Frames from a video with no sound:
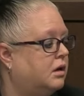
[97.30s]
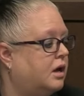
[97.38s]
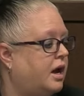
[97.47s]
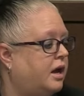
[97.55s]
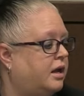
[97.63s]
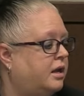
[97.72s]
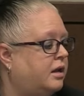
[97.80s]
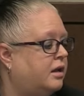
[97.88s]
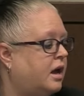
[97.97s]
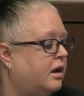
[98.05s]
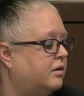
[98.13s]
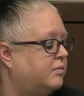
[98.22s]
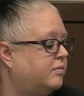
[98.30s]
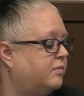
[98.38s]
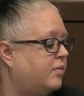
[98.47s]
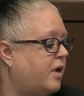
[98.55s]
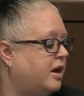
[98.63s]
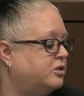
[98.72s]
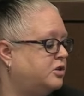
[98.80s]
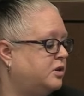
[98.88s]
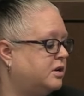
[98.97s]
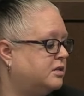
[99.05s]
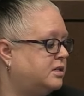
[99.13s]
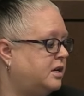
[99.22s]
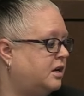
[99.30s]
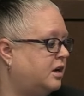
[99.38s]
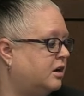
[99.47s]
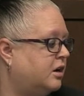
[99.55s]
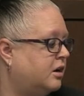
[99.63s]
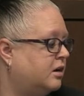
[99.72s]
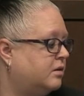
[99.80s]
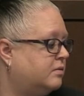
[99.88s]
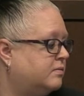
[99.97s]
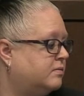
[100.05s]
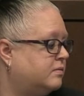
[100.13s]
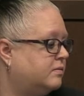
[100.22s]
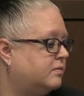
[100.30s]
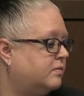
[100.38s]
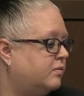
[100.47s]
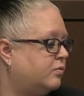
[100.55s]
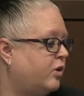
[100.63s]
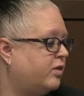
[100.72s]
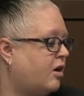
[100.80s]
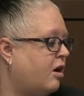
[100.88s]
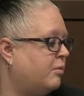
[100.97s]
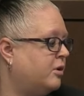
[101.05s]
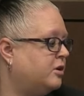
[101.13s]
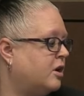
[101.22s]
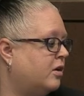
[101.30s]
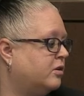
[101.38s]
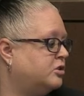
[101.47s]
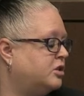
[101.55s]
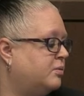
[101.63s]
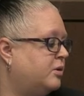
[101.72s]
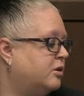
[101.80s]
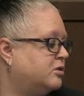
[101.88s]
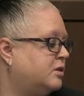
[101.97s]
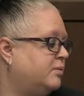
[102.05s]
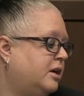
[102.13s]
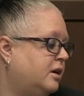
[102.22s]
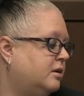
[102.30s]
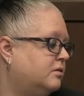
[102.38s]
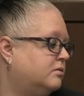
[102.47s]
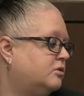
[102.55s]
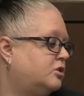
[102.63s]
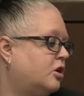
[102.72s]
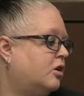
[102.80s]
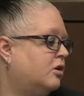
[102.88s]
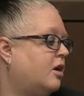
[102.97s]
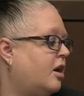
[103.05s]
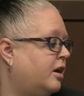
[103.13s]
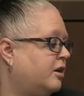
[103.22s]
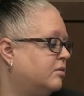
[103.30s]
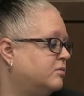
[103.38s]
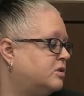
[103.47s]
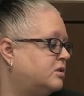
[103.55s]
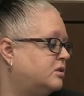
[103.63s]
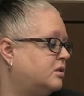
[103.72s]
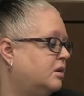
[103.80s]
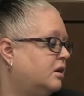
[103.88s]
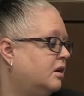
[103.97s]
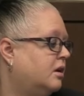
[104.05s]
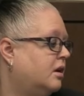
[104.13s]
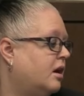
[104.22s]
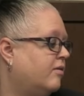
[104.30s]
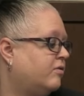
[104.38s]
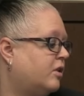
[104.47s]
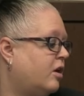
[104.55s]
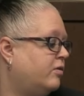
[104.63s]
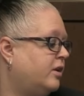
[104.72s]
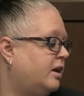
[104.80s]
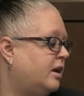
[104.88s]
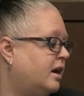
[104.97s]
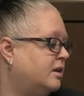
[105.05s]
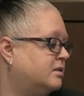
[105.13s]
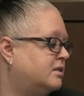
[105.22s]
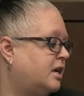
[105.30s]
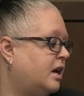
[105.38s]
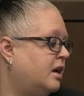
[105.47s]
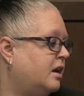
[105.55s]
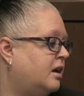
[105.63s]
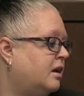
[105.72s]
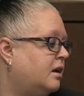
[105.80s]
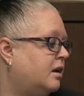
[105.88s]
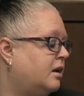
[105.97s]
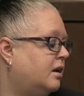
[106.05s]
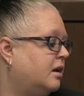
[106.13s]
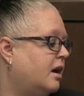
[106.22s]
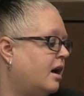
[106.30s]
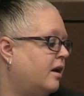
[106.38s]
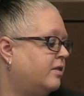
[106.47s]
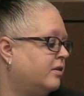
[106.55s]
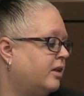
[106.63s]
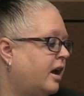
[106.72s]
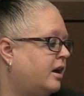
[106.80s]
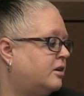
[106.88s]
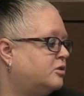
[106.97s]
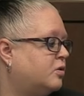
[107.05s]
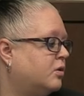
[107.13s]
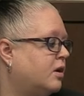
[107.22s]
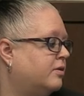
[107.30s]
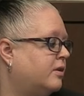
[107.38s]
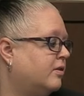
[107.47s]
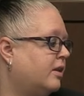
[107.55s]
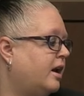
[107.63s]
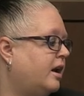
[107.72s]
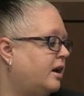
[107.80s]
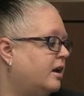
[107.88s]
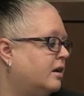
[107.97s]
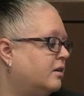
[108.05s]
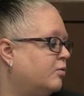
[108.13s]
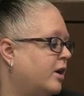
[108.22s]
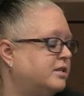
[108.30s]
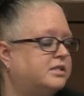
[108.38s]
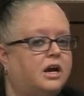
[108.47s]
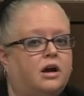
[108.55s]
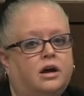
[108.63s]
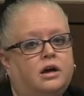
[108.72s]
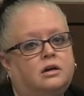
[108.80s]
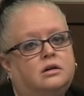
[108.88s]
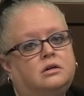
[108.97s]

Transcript: And um, as you can see here, with common knowledge, it appears to be charred items of clothing and skin, uh, the leg, tor the leg waist area.